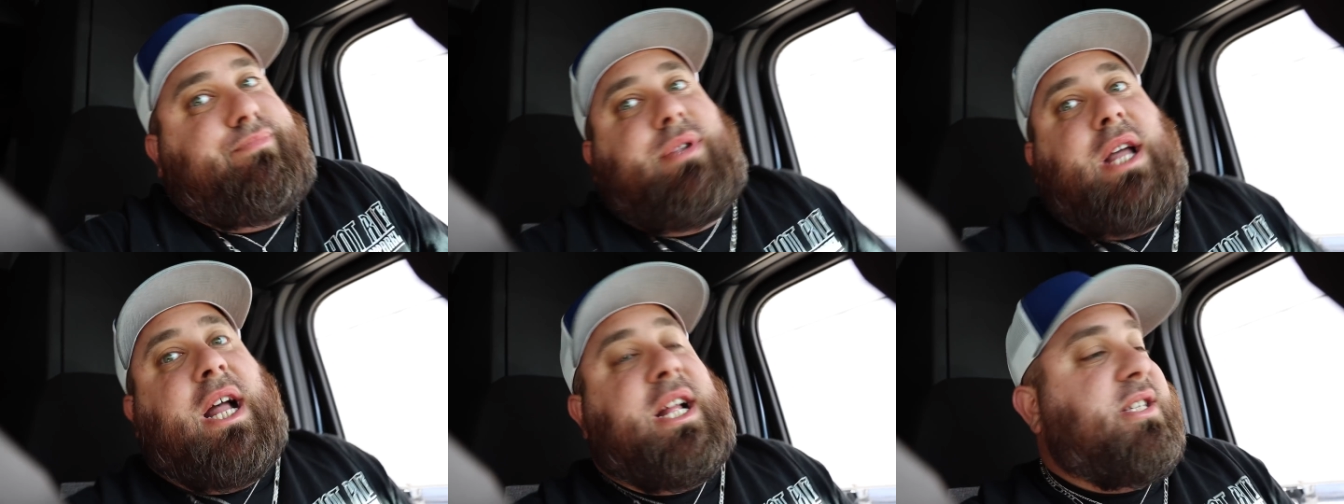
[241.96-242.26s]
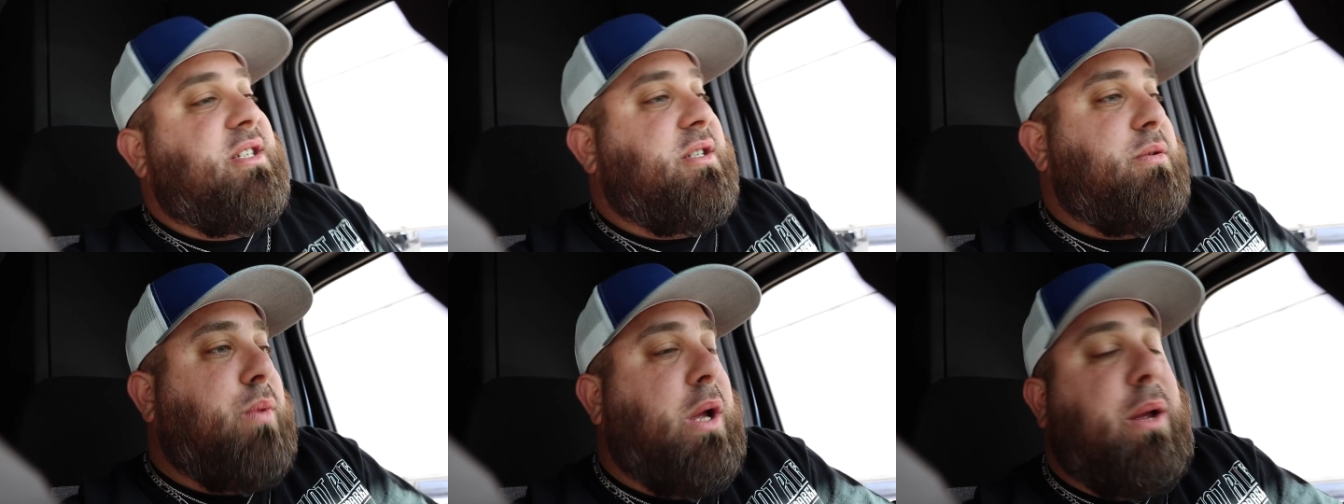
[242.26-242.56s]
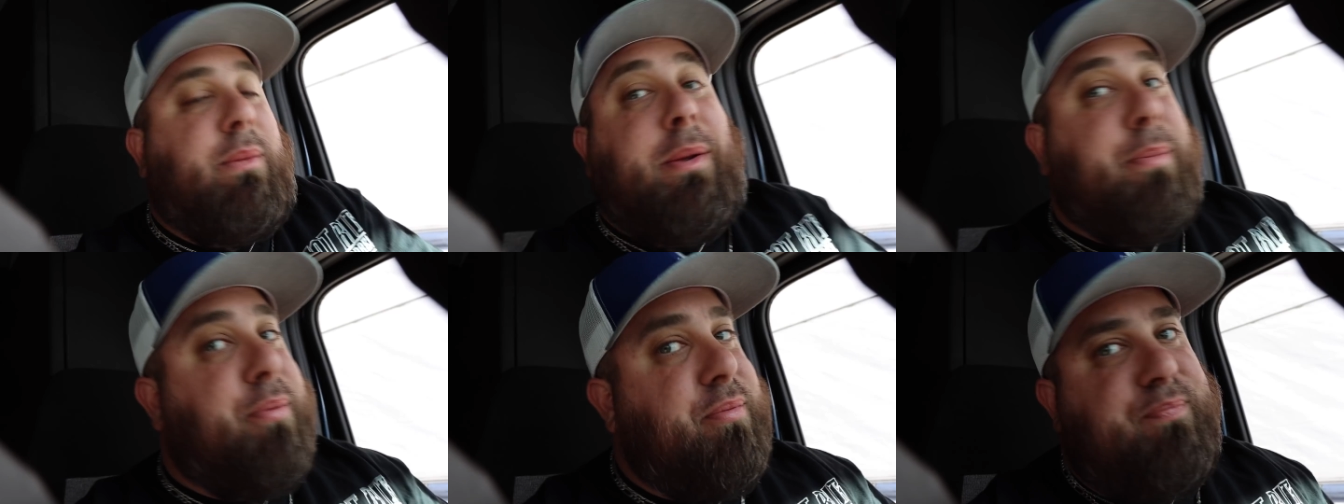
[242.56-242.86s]
That's the way
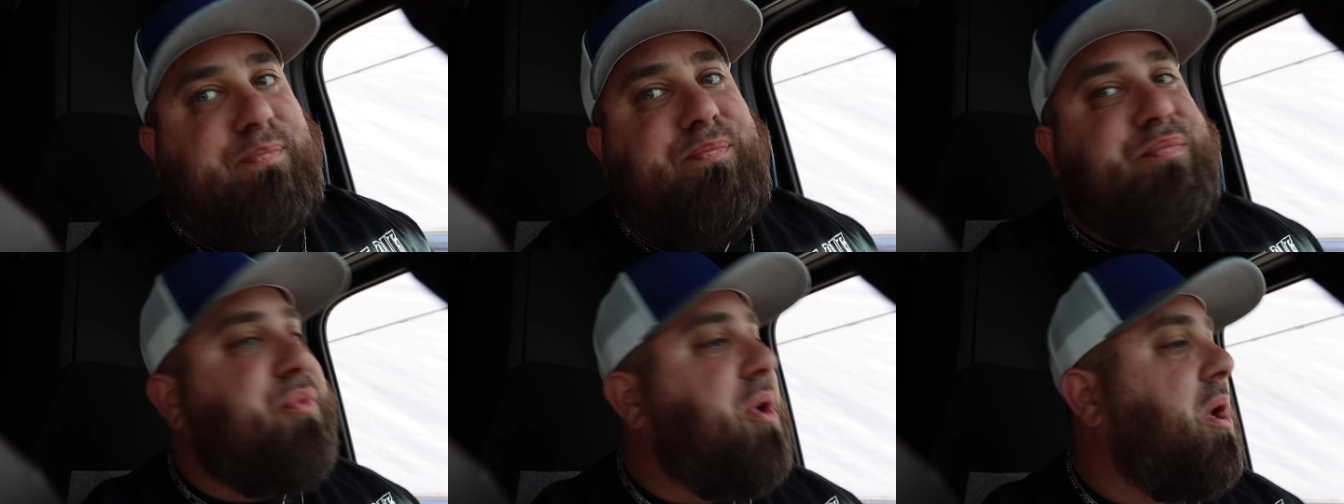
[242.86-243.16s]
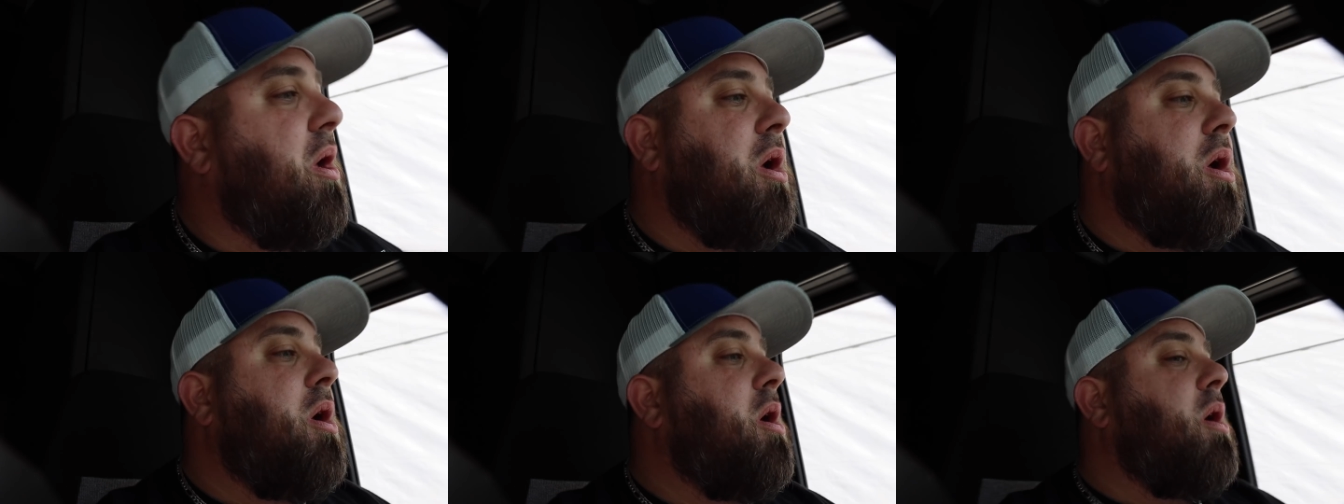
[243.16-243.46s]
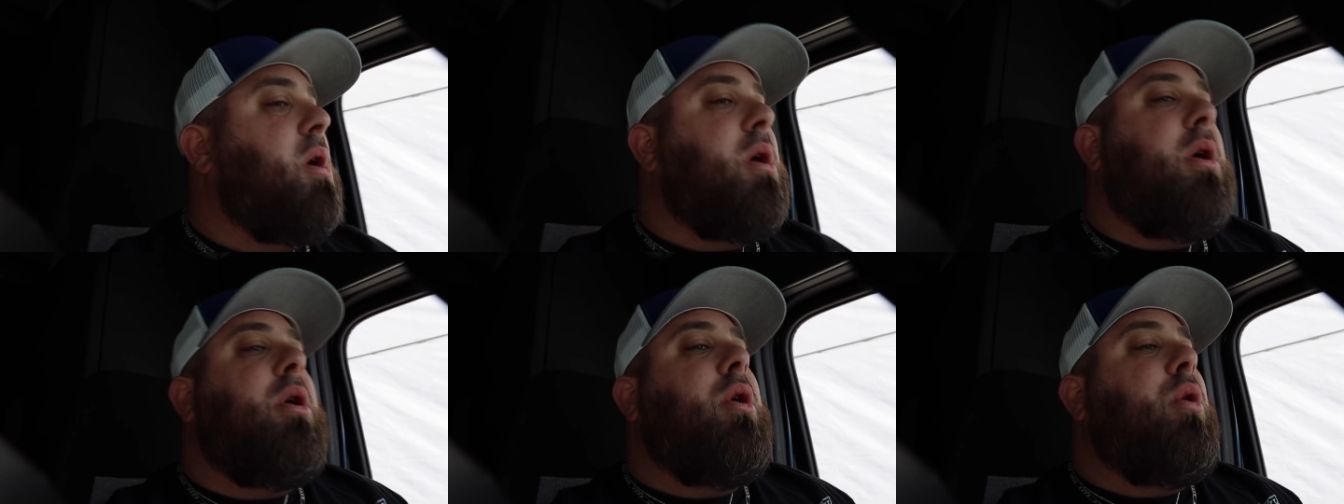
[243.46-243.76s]
we
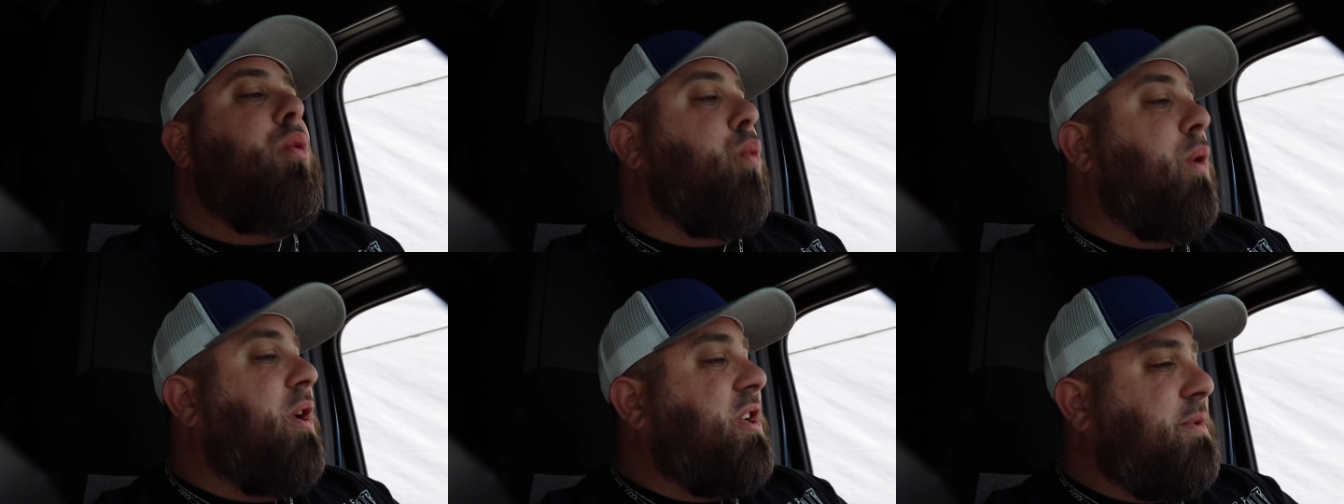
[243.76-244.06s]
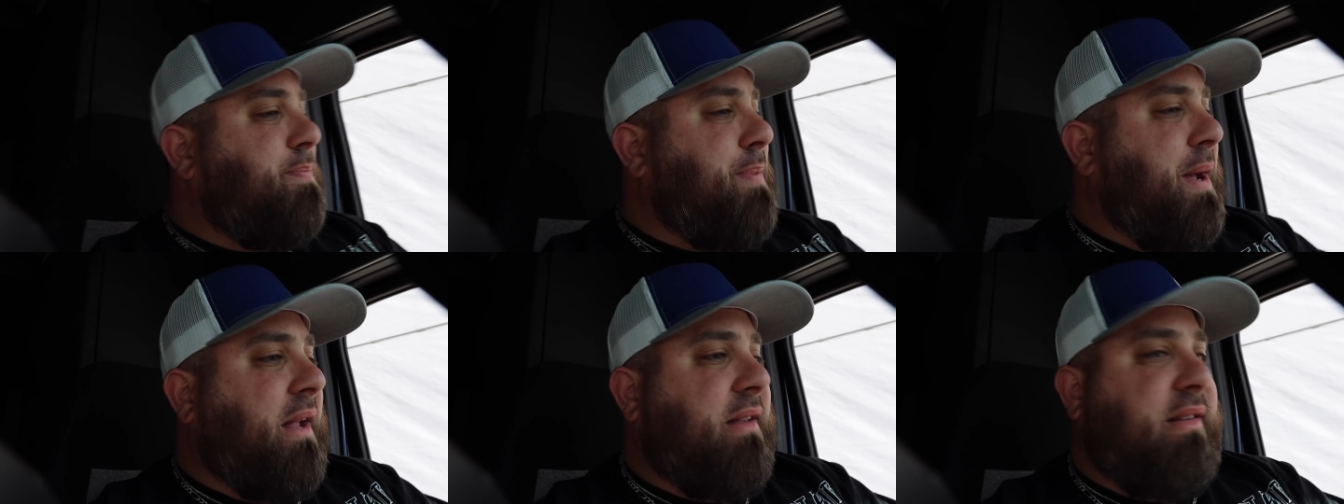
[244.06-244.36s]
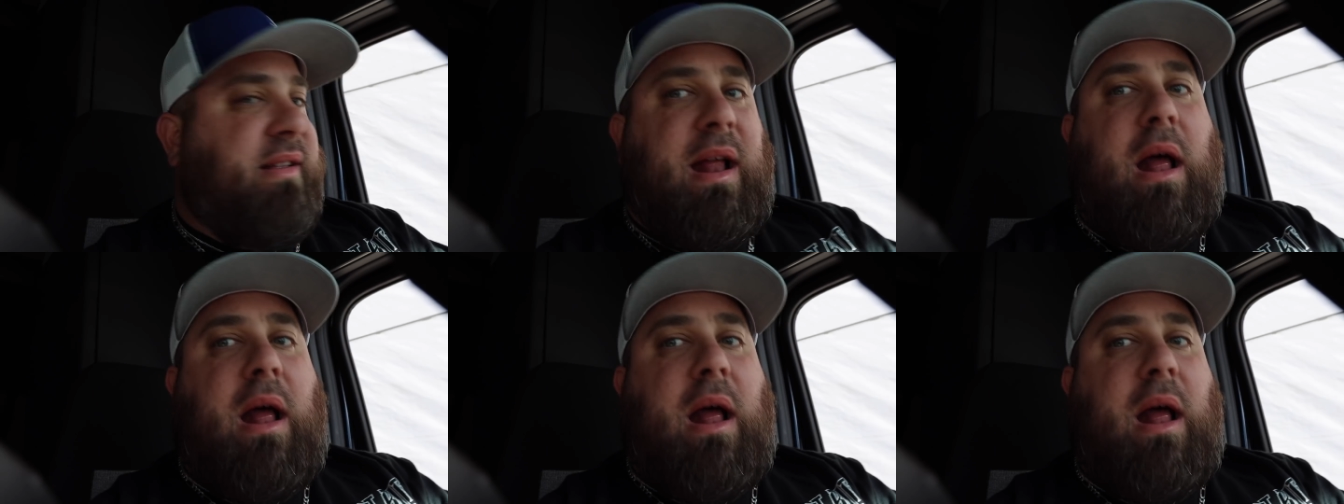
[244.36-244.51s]
we spec it